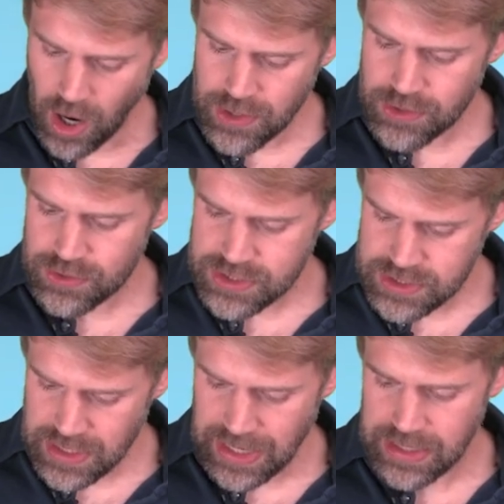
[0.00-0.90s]

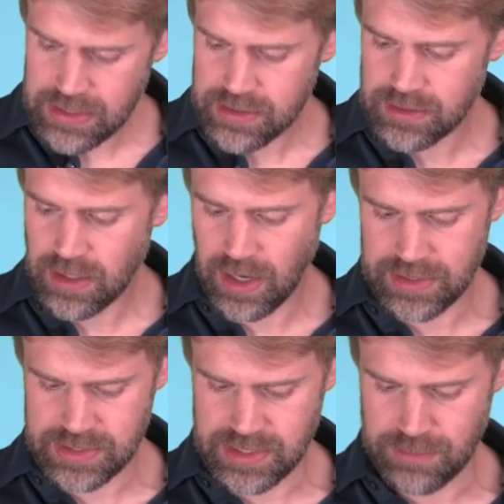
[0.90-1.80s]
understand the
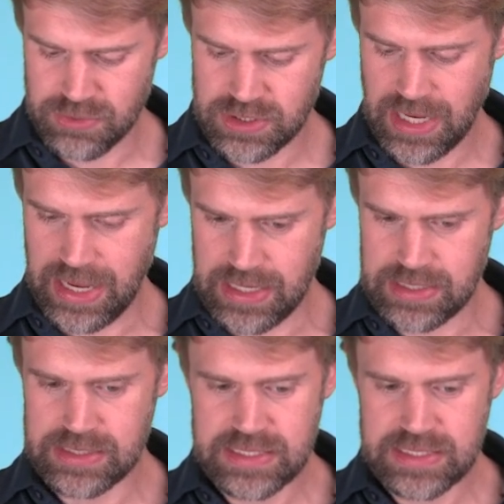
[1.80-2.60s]
concepts and